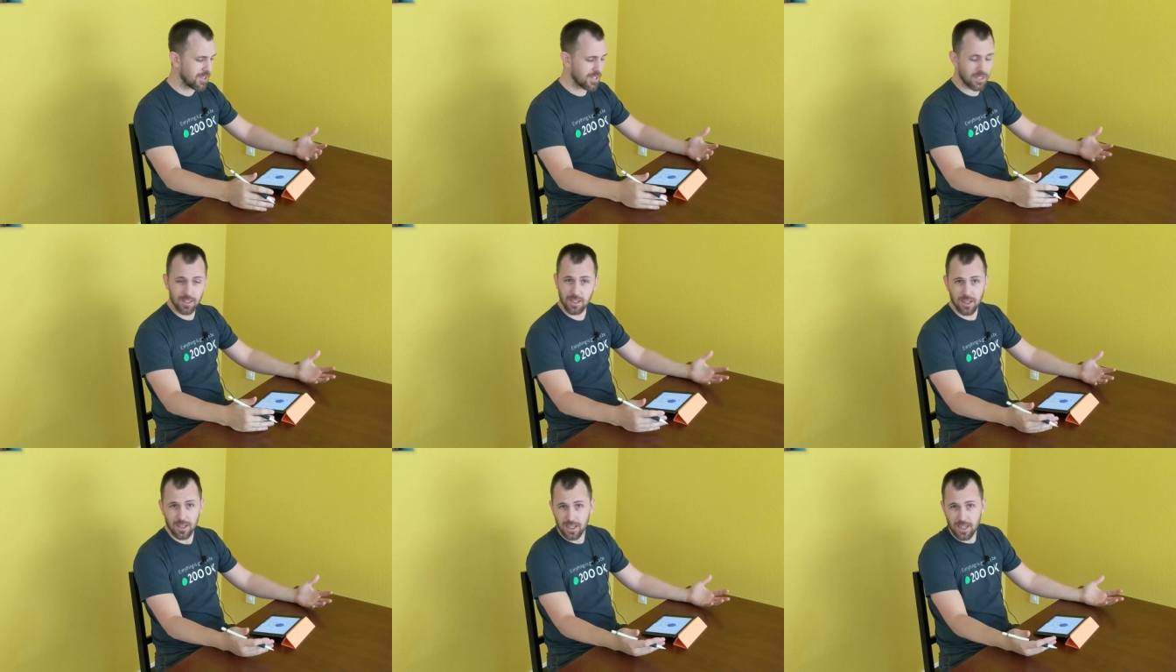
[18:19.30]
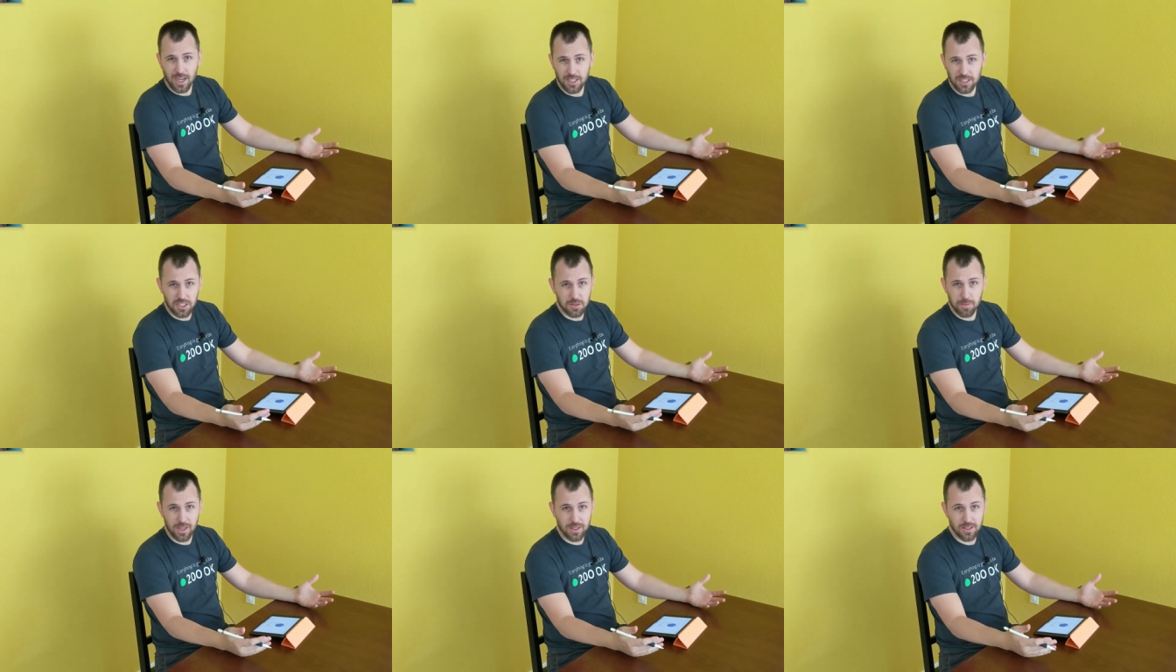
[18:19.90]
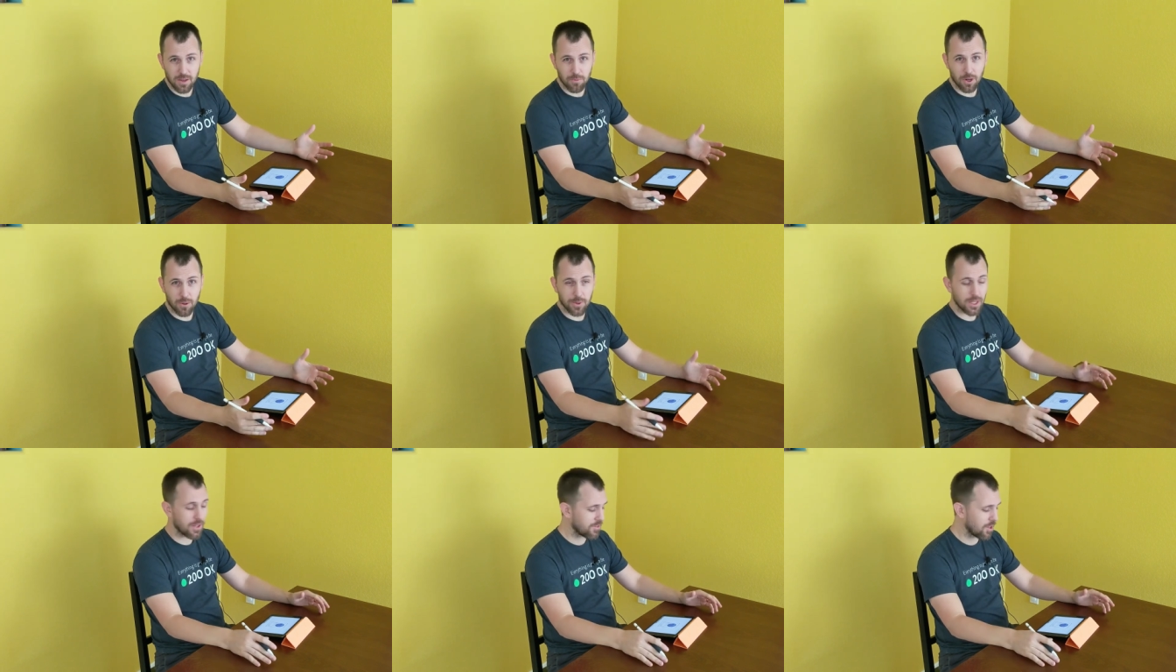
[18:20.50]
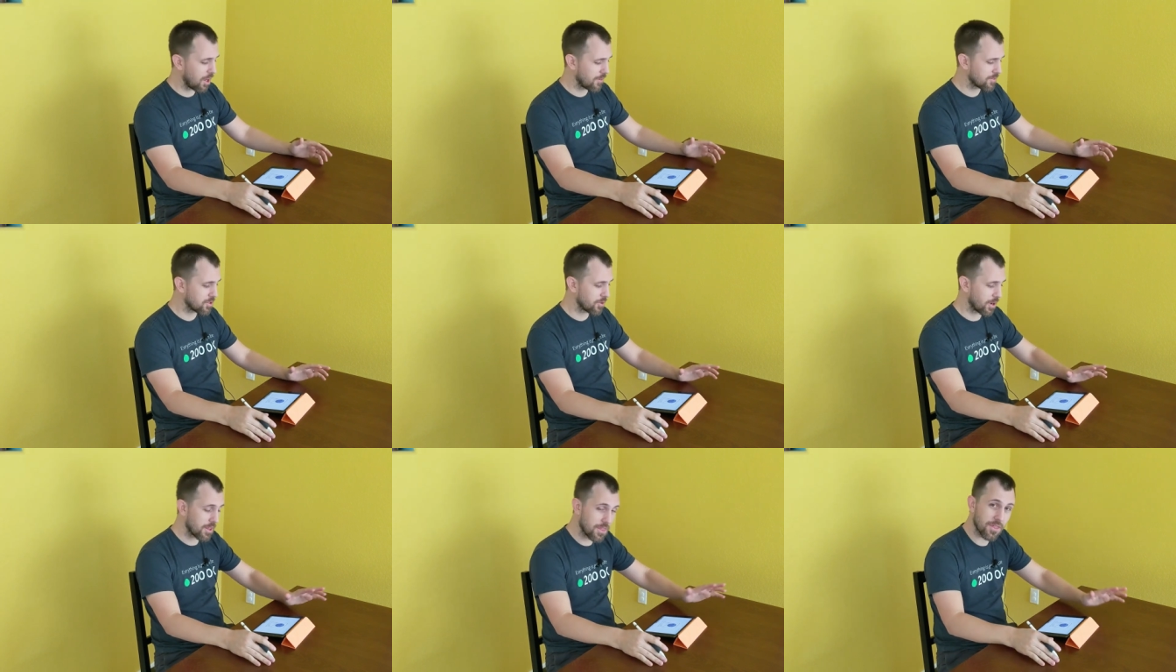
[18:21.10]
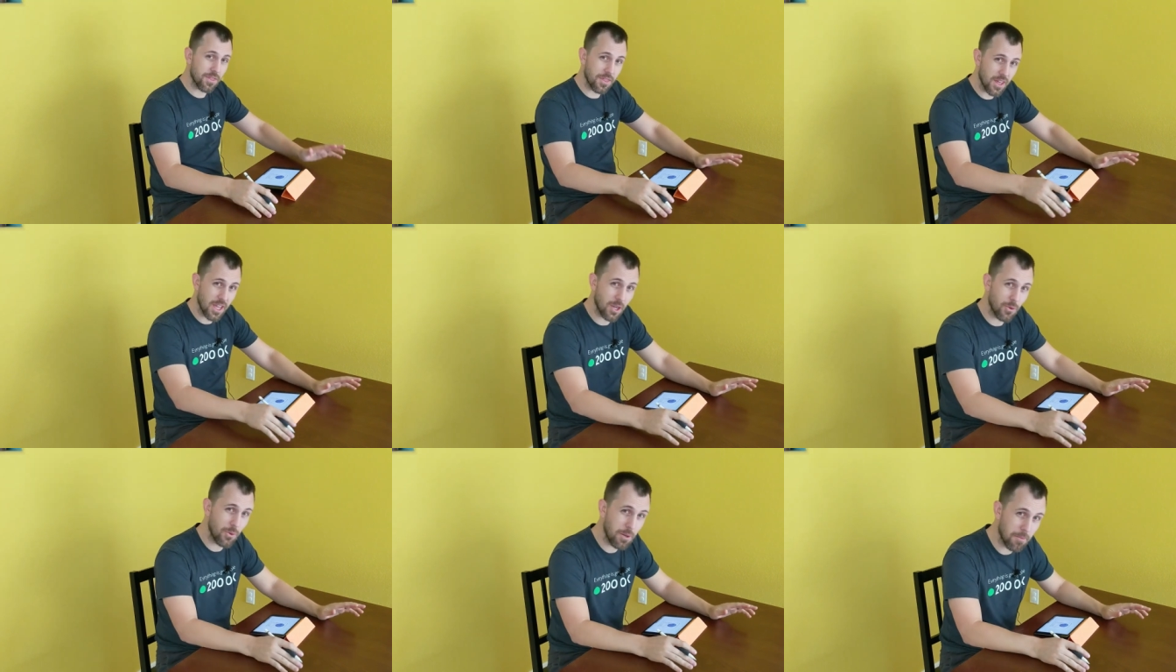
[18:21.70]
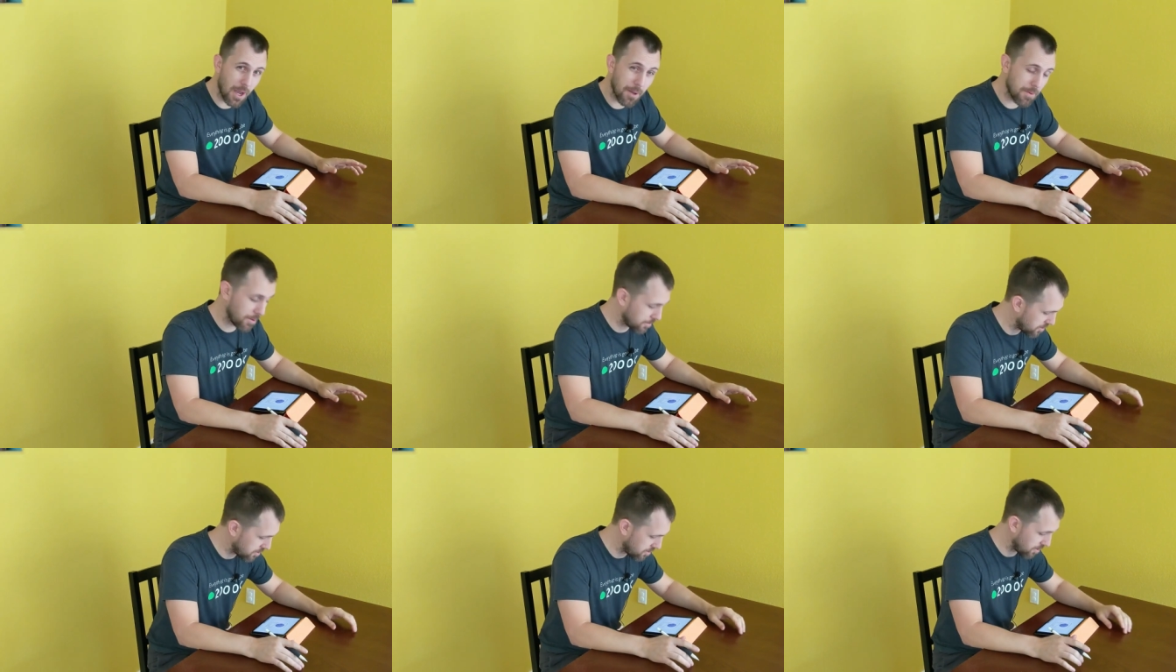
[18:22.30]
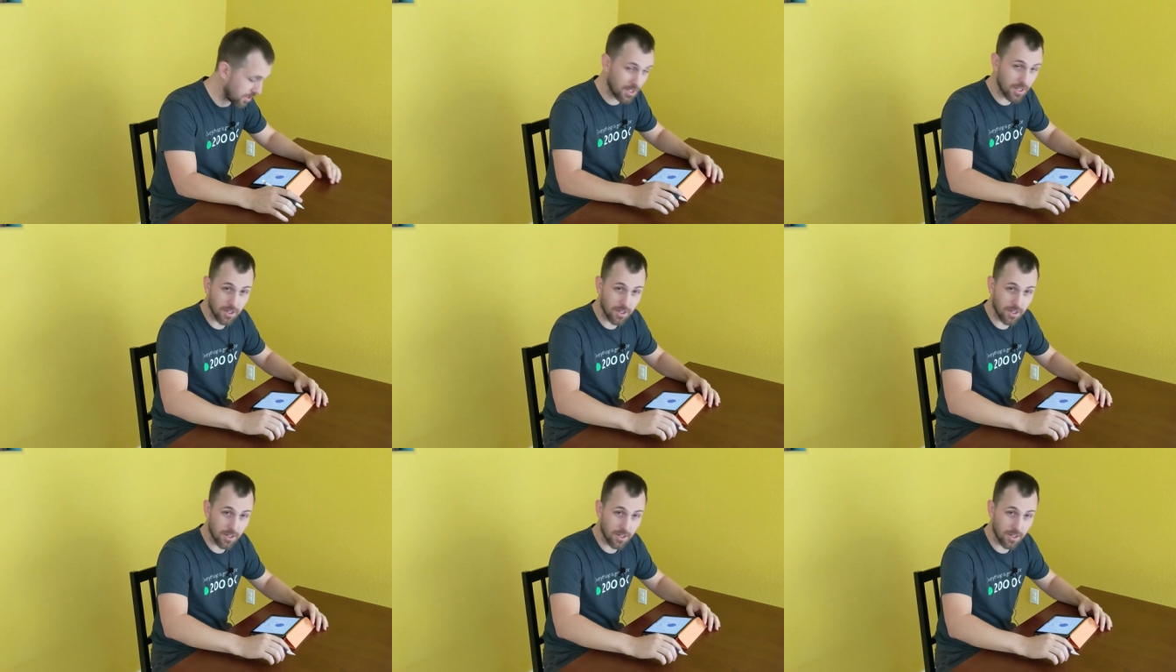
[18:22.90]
it it kind of just picks up where we left off. So I think we might be able to do that.